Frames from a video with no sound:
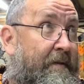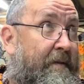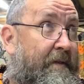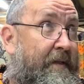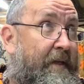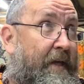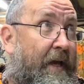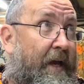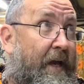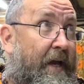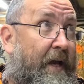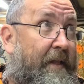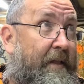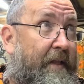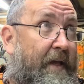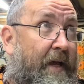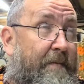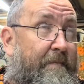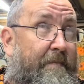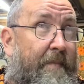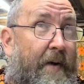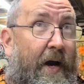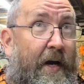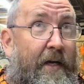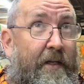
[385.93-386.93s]
then
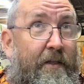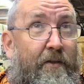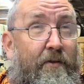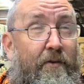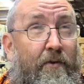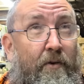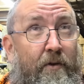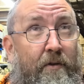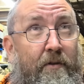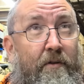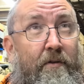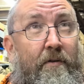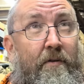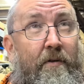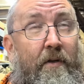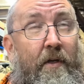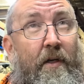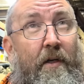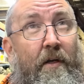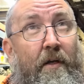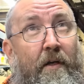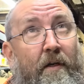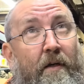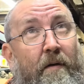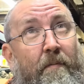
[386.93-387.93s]
I might not
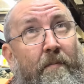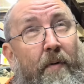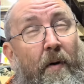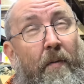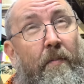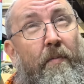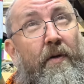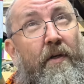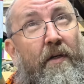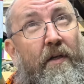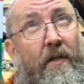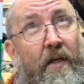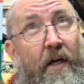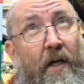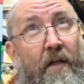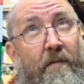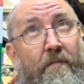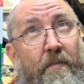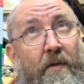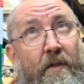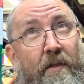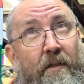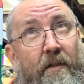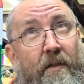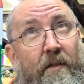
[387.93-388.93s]
publicly
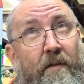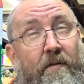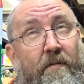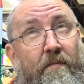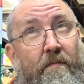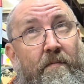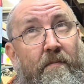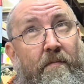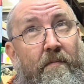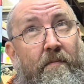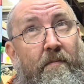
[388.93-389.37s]
admit it,